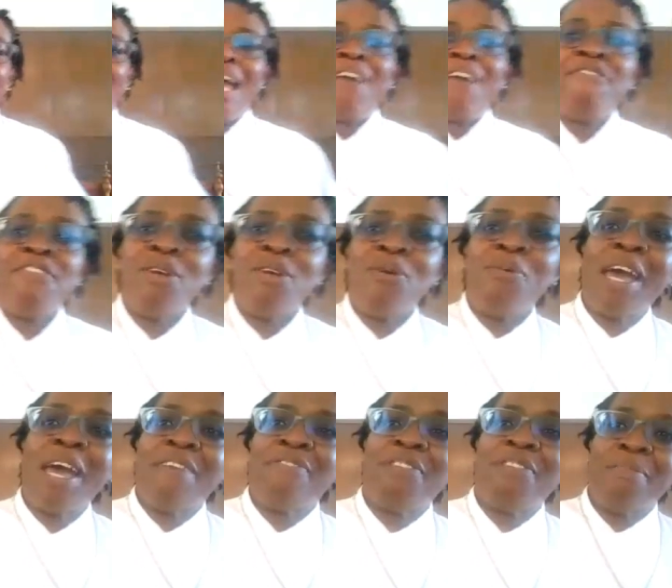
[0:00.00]
Have you
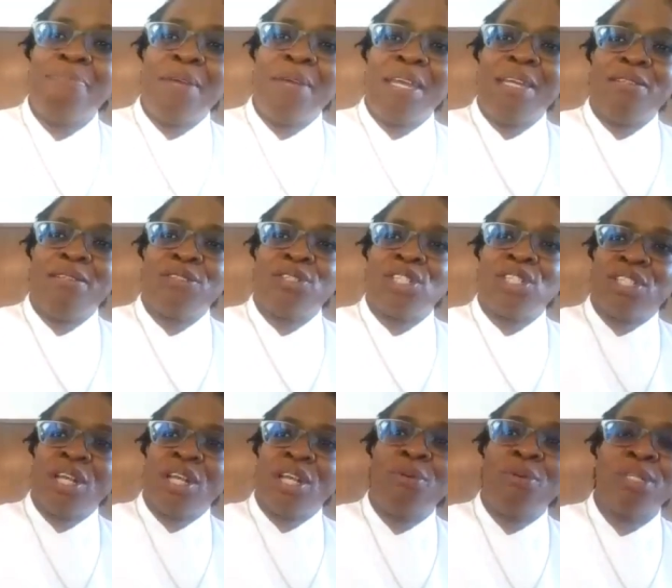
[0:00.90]
ever been
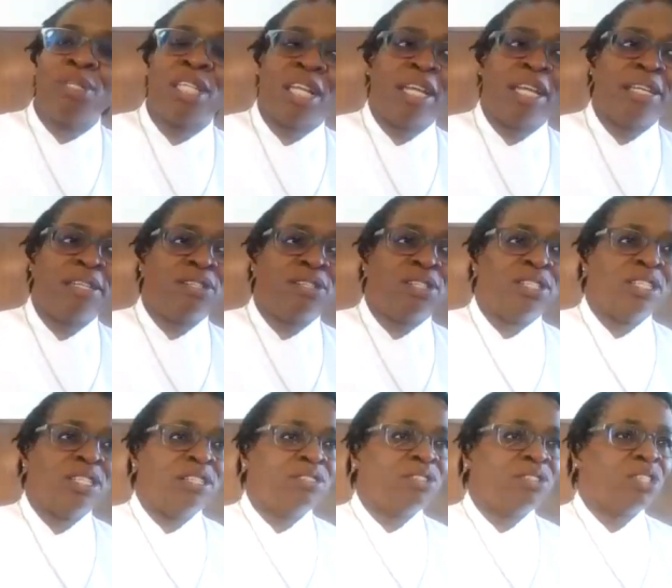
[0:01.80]
so touched
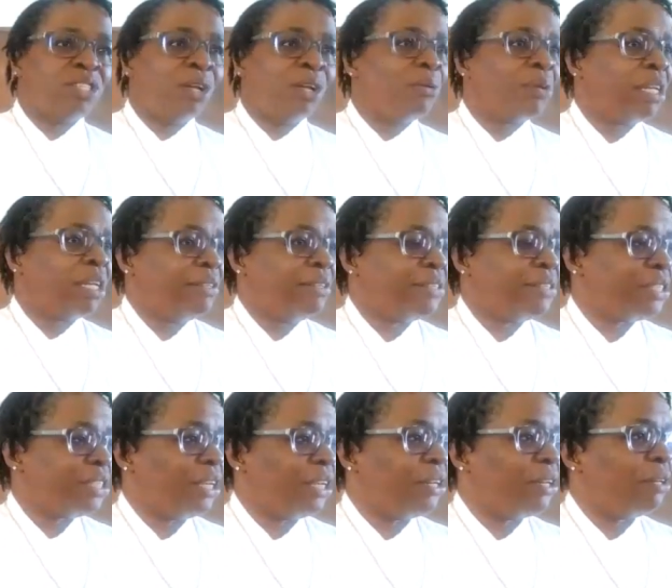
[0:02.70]
and so
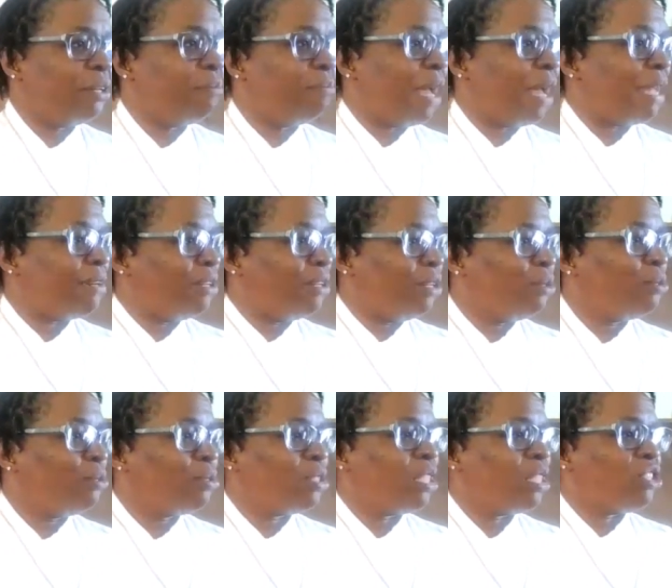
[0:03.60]
concerned by
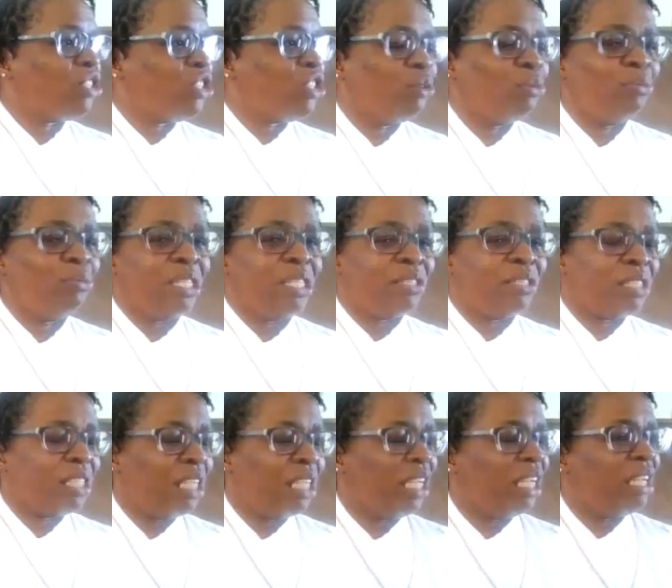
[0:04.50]
news that you
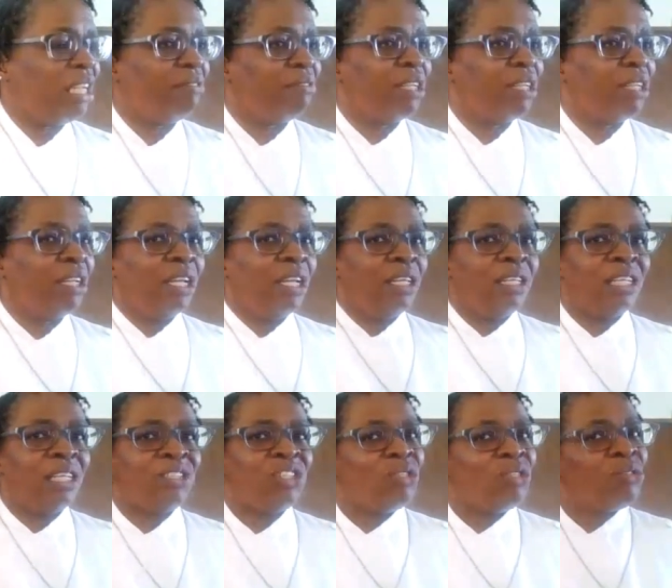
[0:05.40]
received
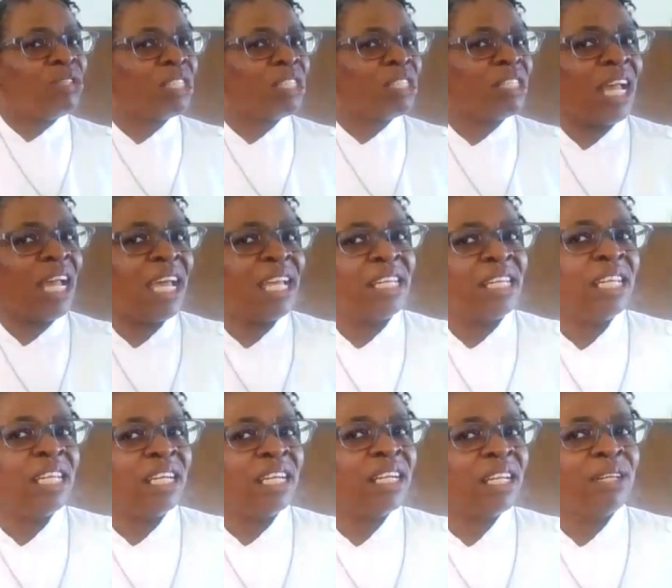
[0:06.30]
that you just had to
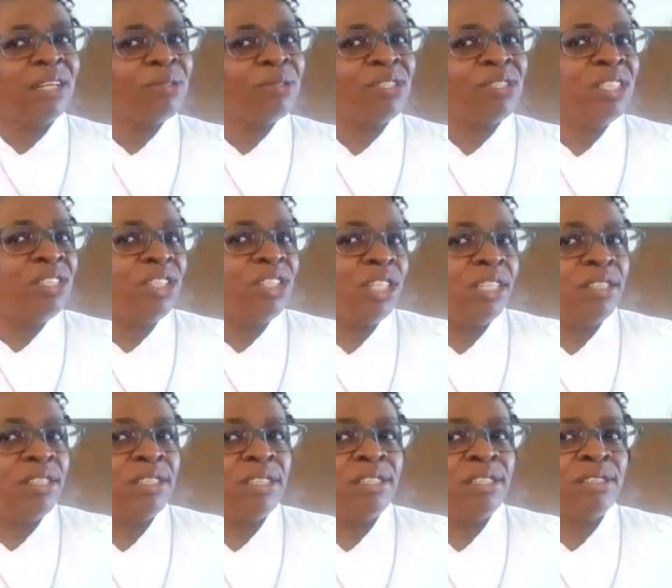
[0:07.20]
get close to
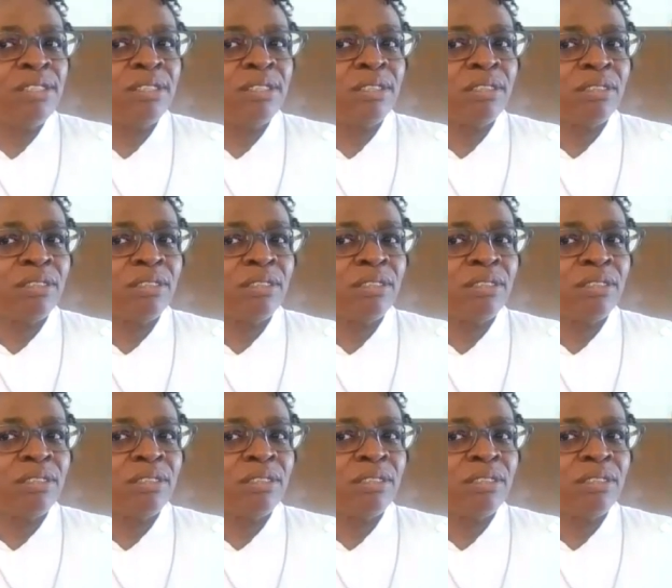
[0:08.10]
Jesus?